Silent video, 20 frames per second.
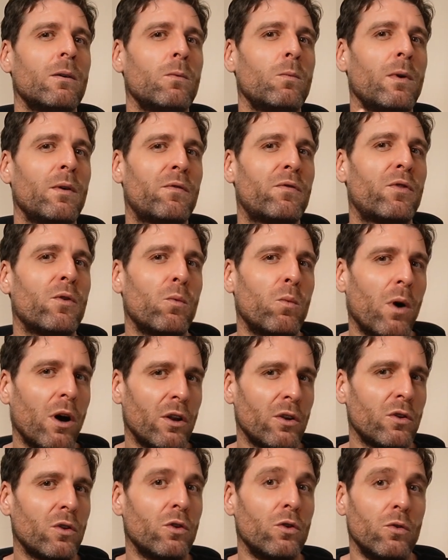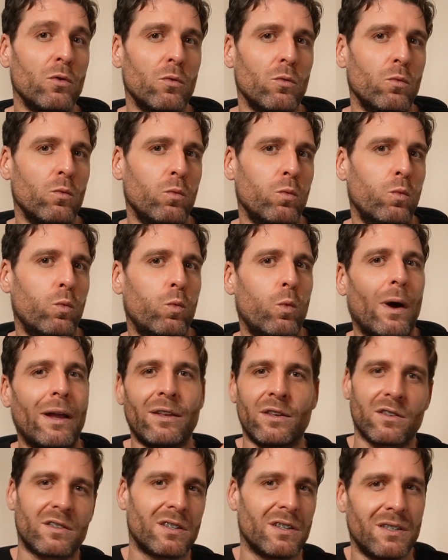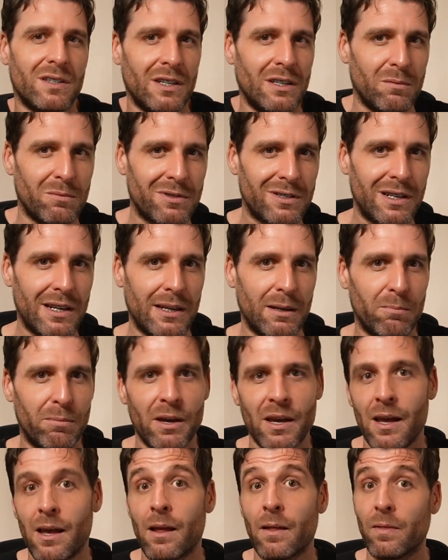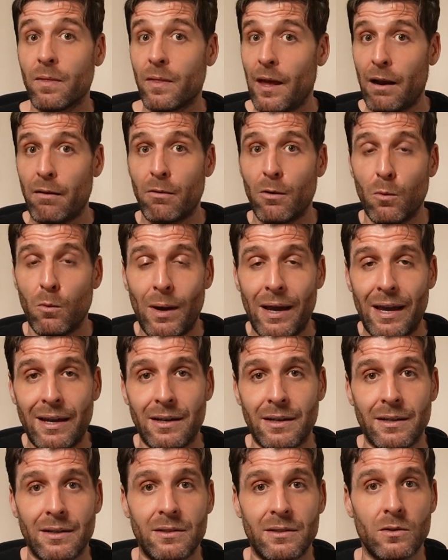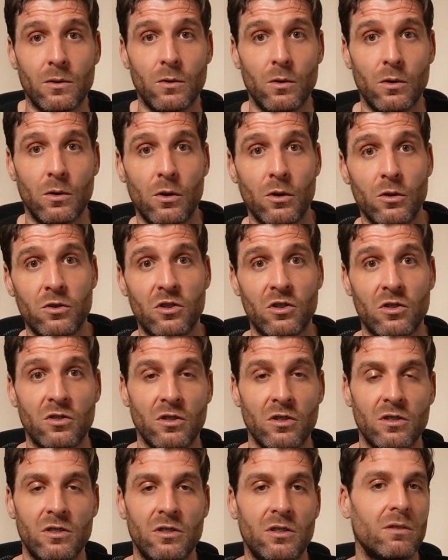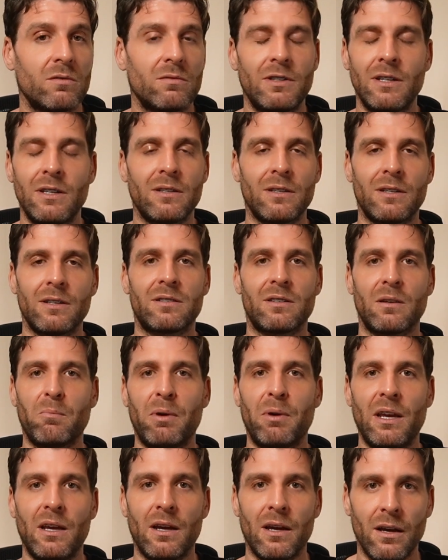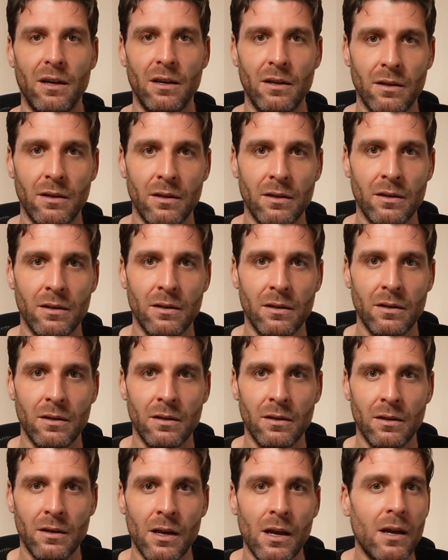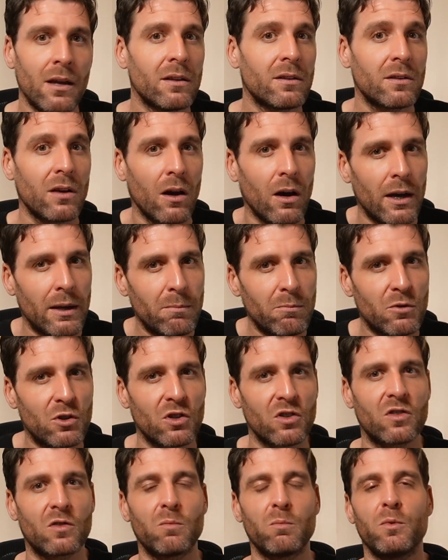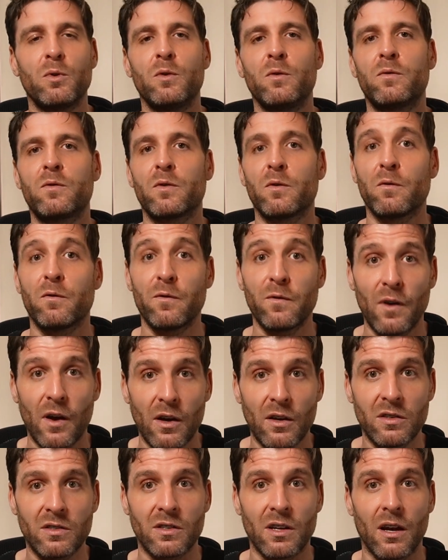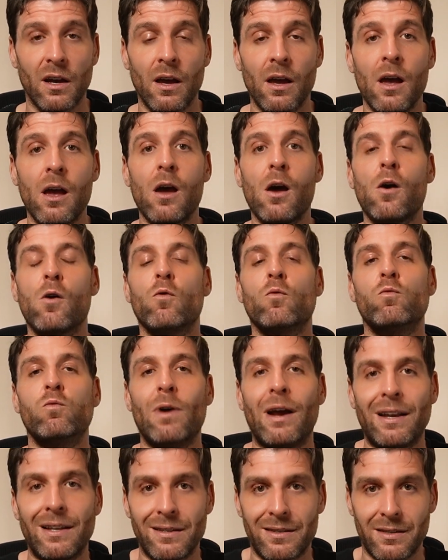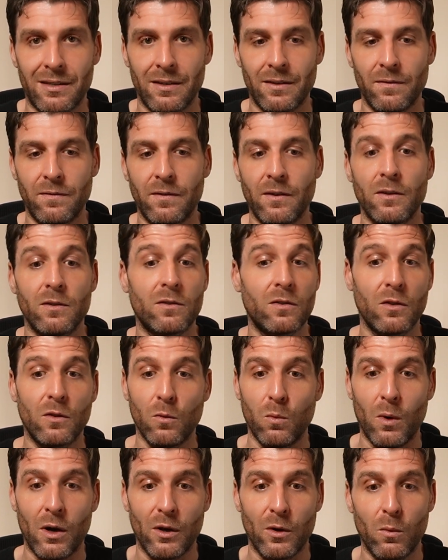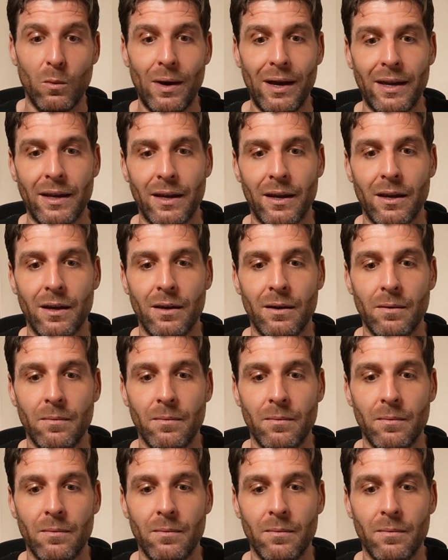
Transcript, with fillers: With the one who went to deep sleep, their awareness or consciousness didn't disappear. Time just moved faster relative to the one awake.